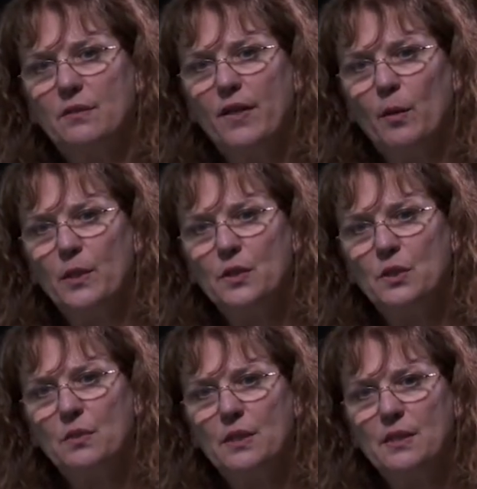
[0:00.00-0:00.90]
developmental
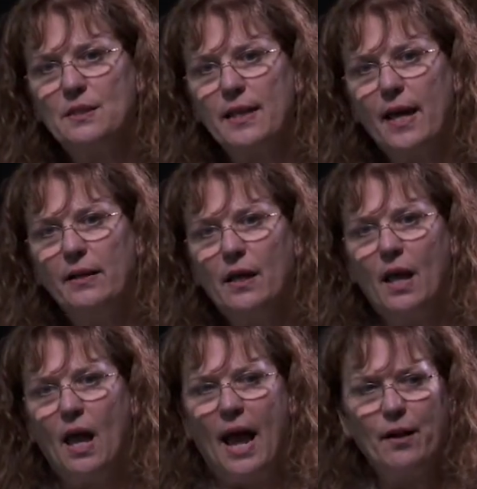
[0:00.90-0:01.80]
students, is that
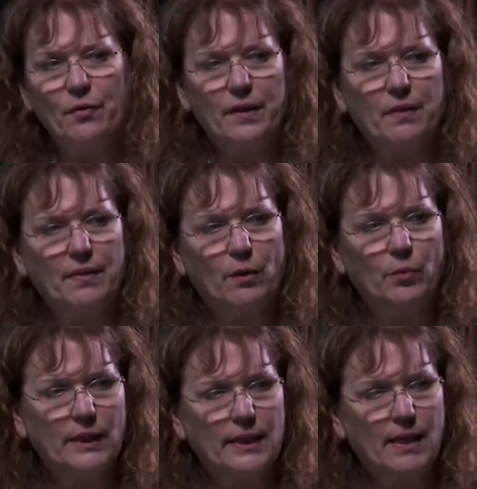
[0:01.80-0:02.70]
I don't think that they
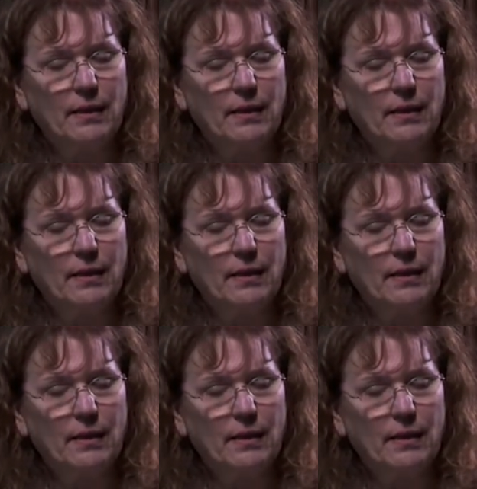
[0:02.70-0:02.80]
really,